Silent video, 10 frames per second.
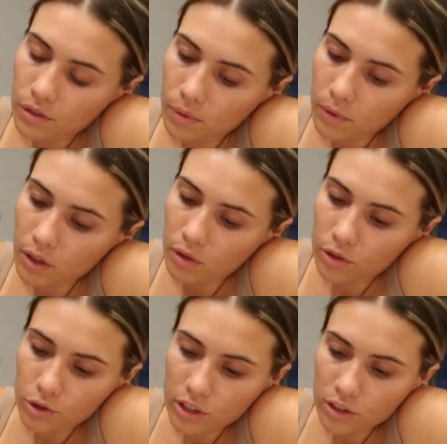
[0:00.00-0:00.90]
So I'm gonna go
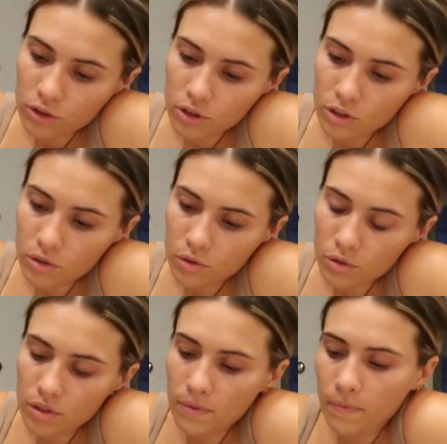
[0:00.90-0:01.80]
to Trader
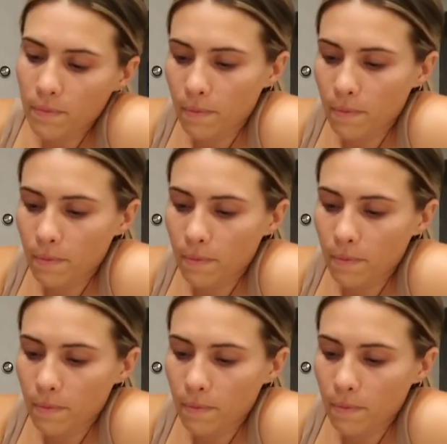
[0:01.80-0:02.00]
Joe's.